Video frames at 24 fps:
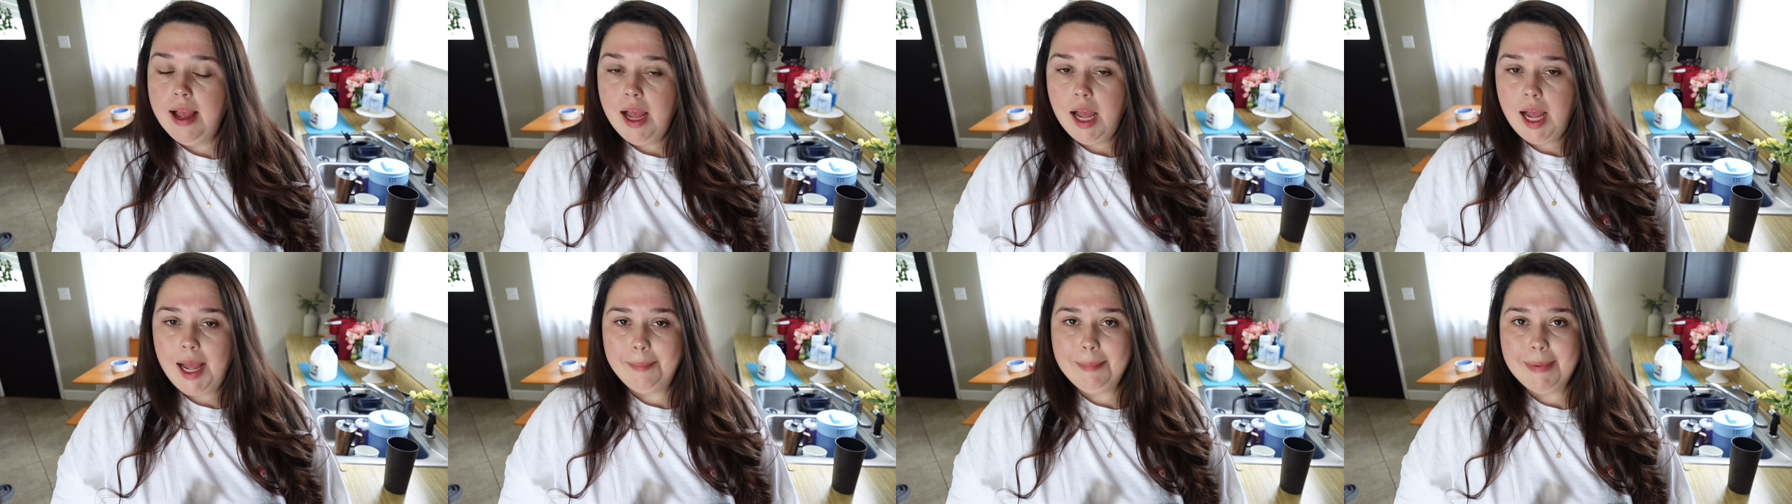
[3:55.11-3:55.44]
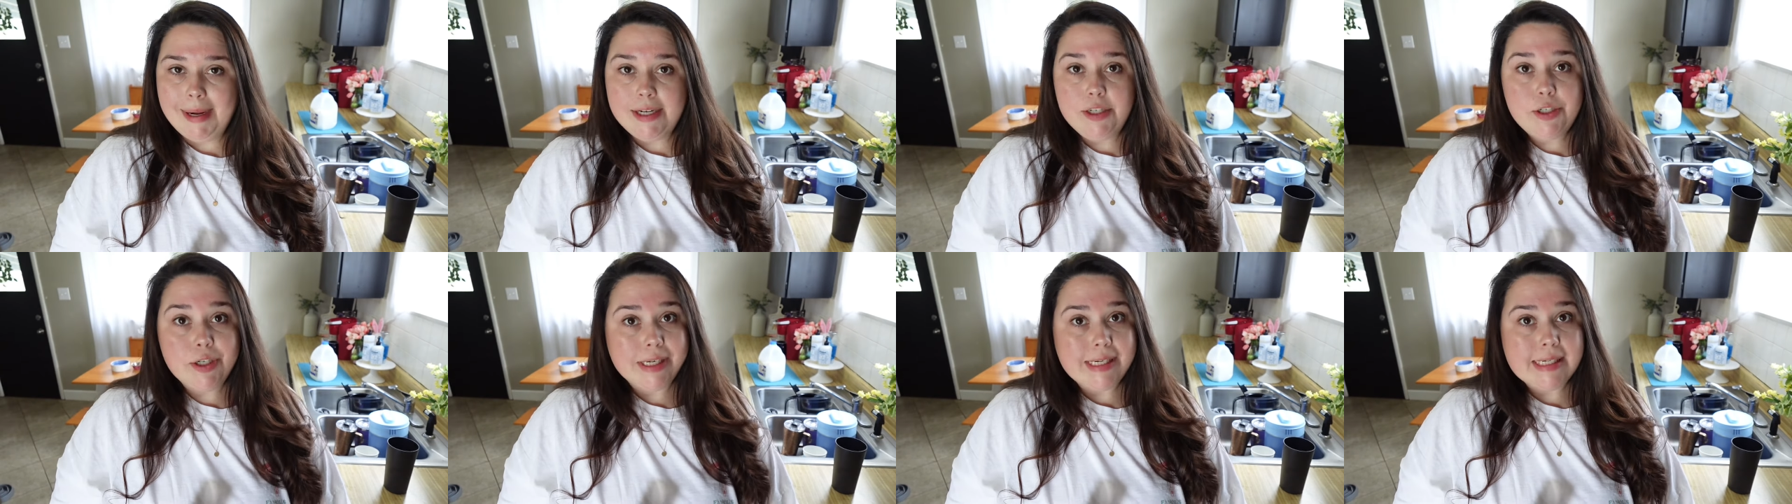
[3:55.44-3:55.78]
I
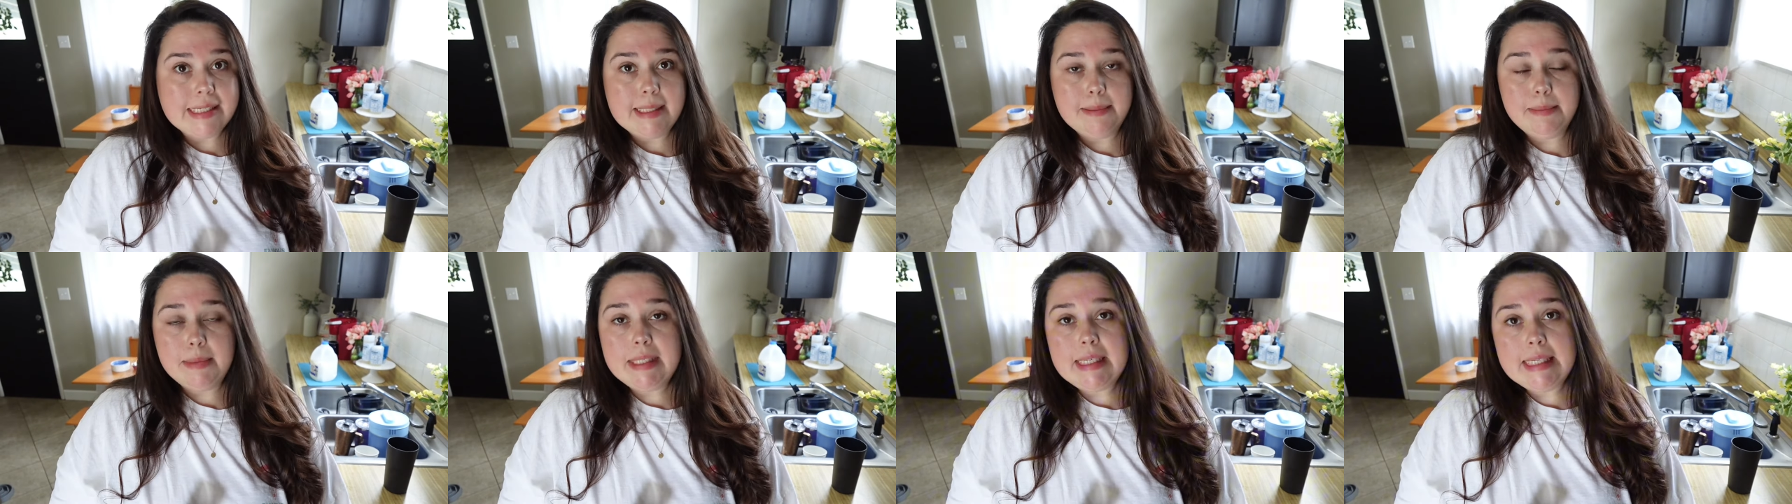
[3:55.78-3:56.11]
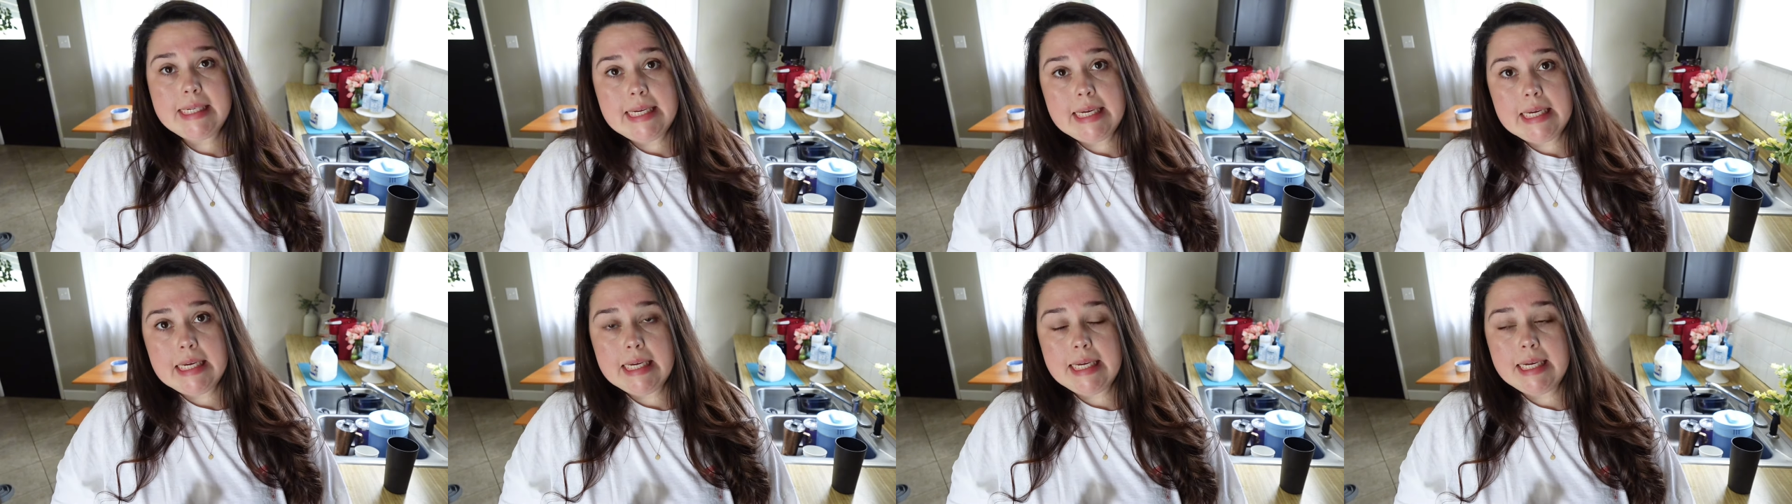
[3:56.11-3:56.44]
might drink some
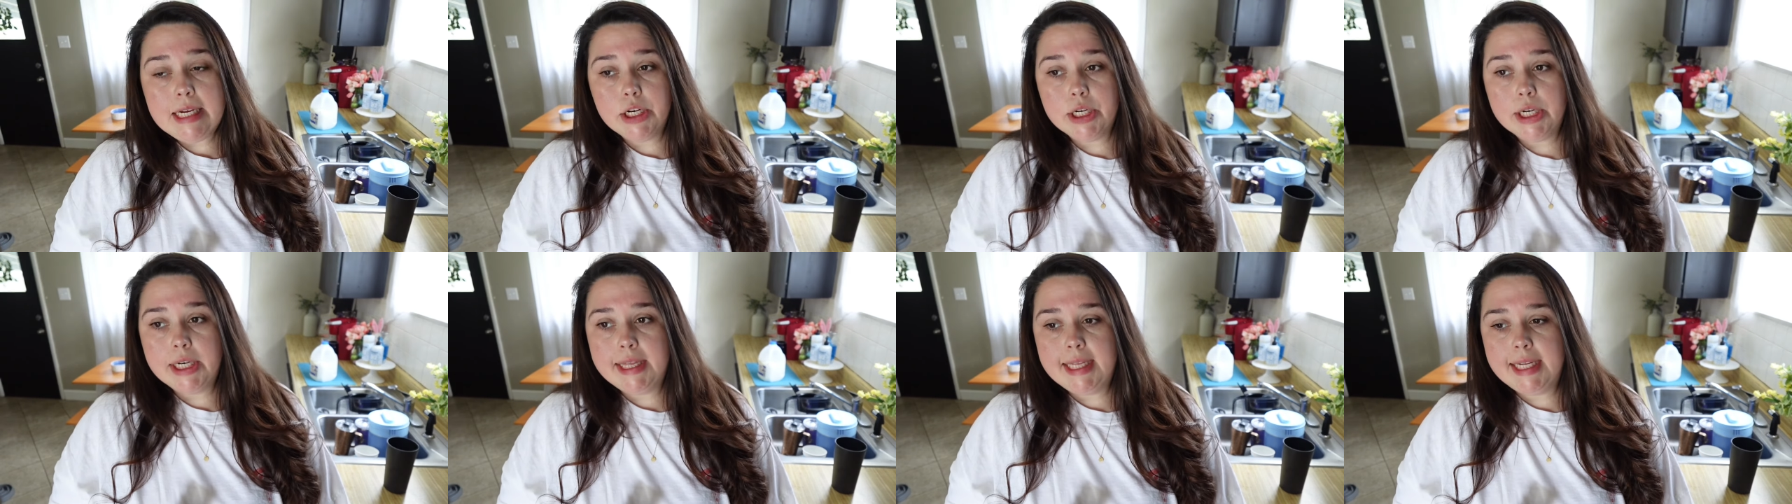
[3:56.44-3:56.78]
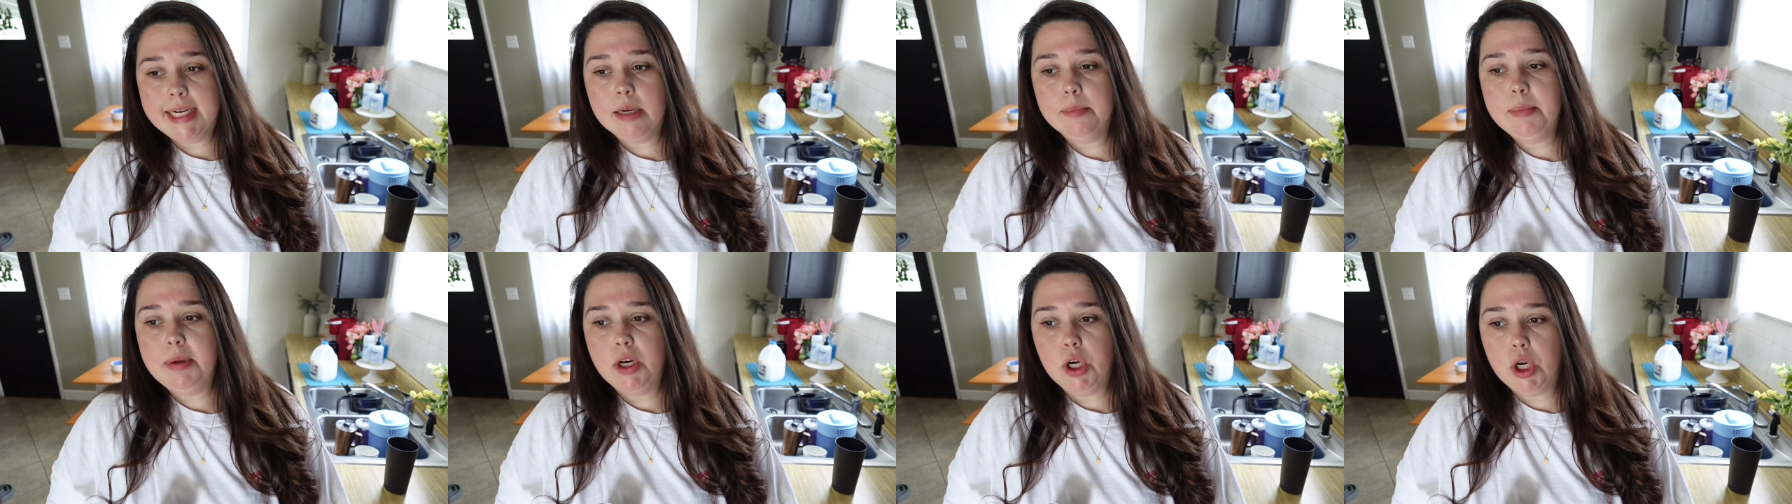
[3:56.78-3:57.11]
tea here and
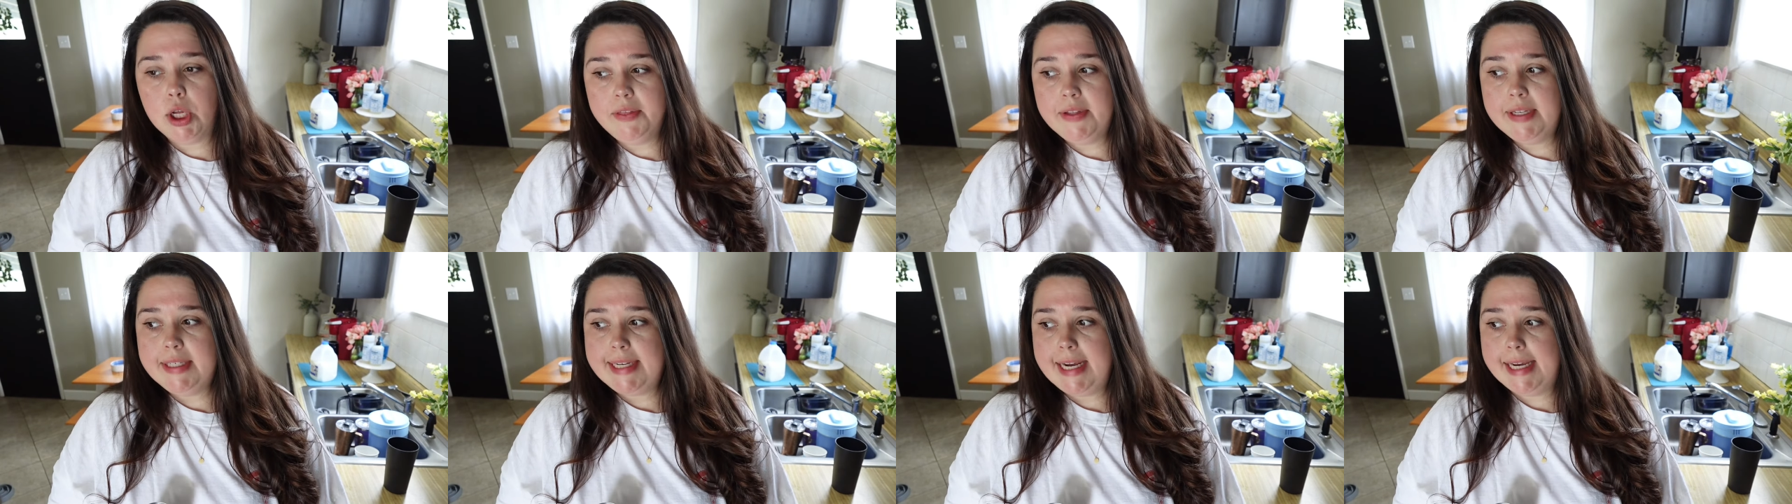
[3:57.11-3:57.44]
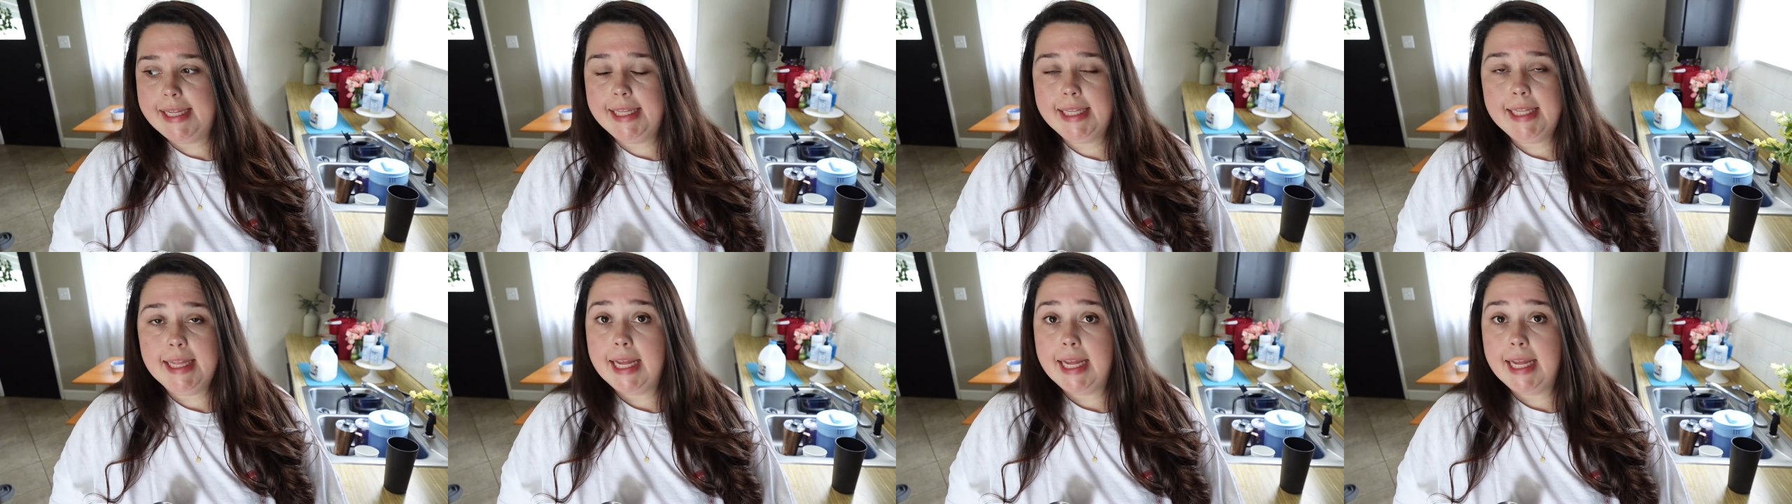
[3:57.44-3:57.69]
there, but on the daily,